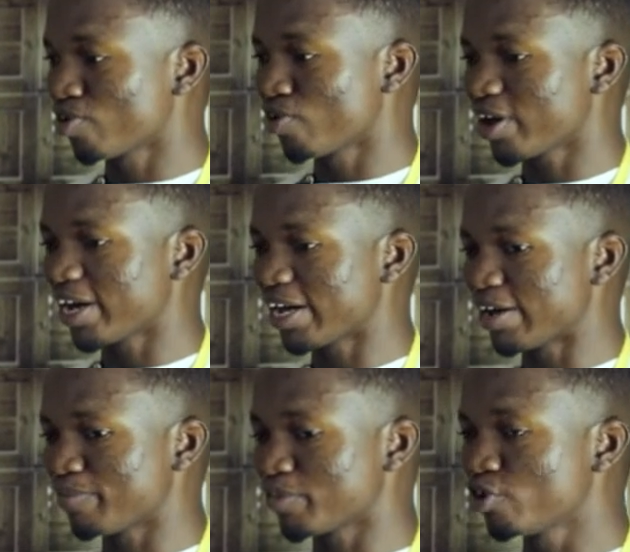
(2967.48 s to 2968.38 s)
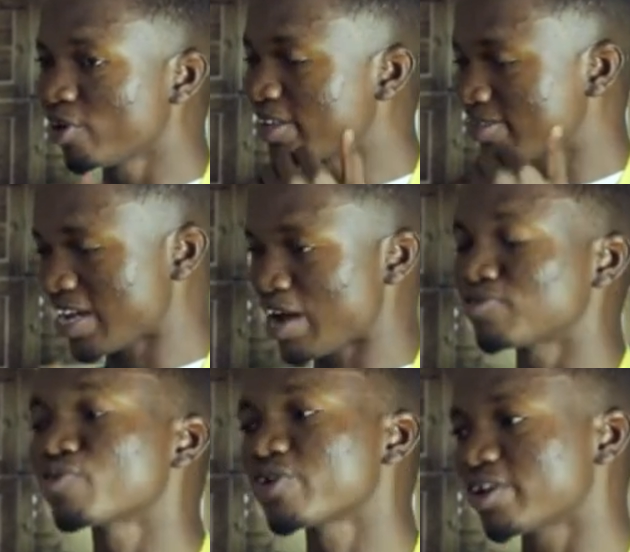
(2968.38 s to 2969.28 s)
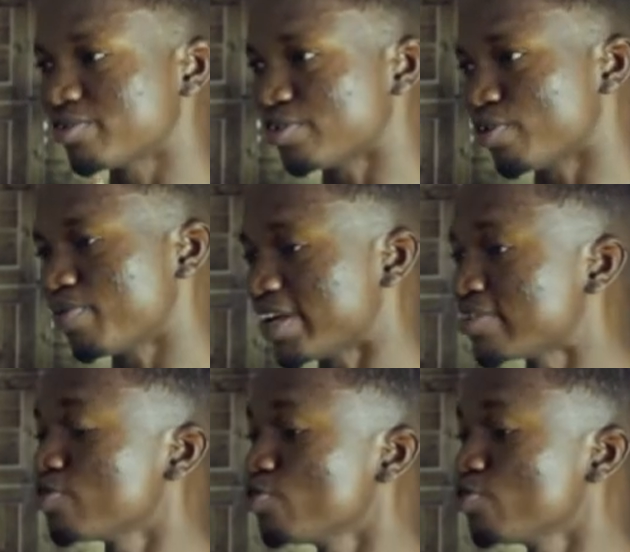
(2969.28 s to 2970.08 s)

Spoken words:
So you don't necessarily have to quit a job. It's